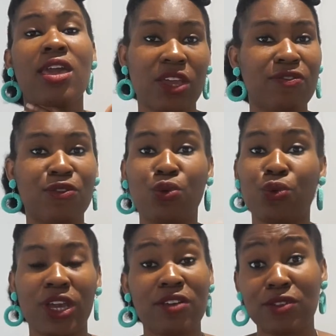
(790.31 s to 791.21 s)
if you're
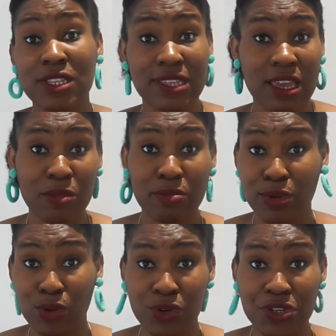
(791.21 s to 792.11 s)
working for the same
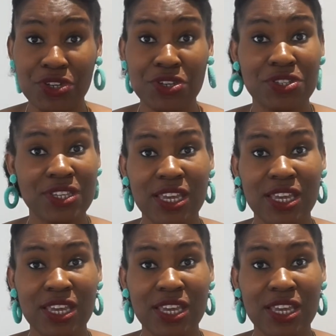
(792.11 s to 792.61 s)
employers,